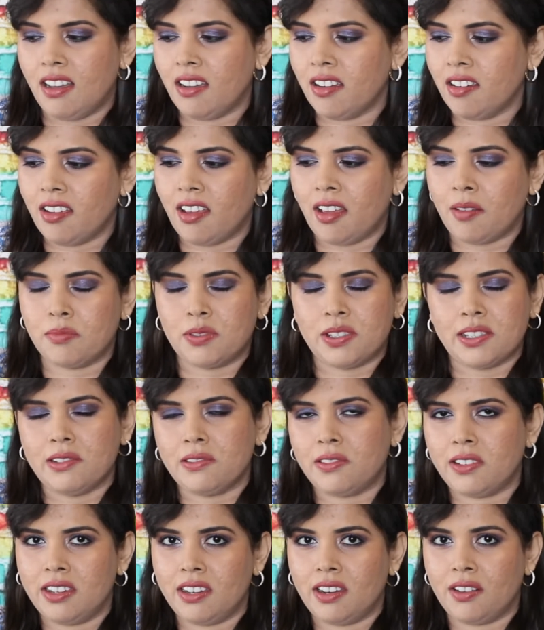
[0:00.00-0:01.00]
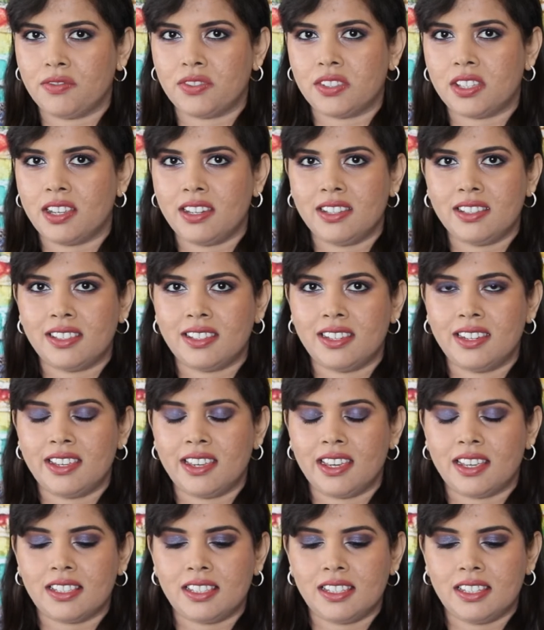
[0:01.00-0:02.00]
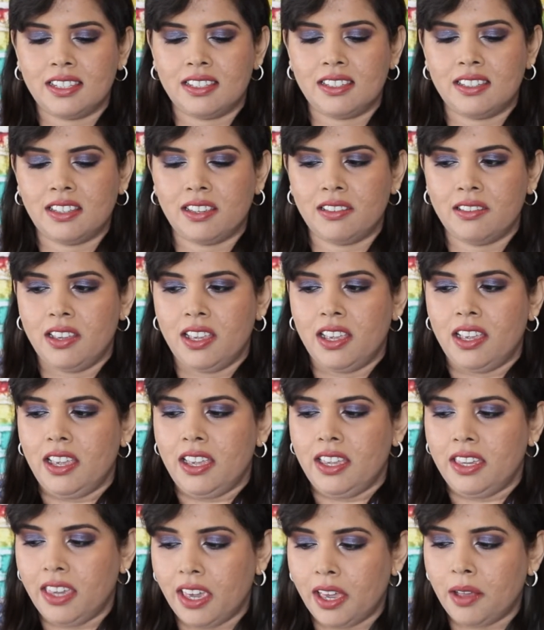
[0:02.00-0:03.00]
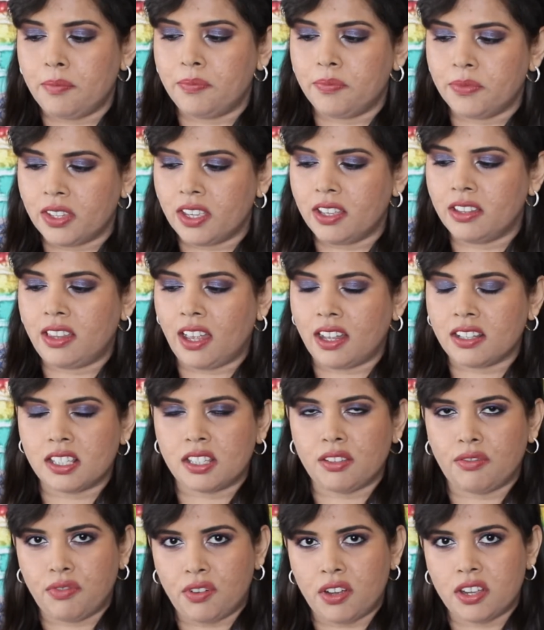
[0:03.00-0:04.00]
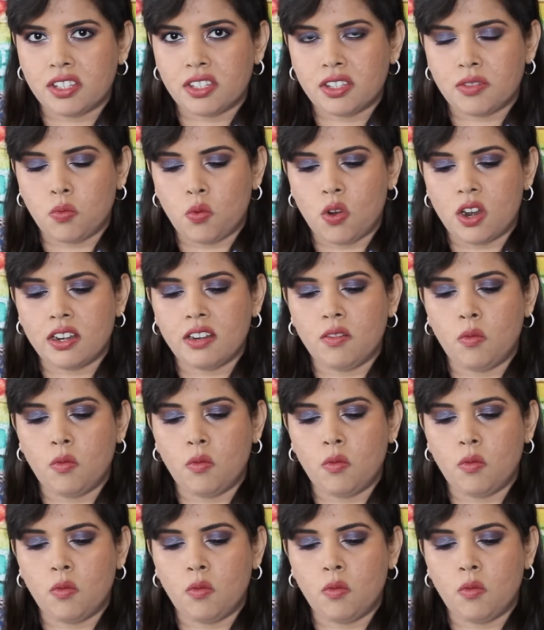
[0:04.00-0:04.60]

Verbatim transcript: I absolutely love salicylic acid. So yeah, that's the first one.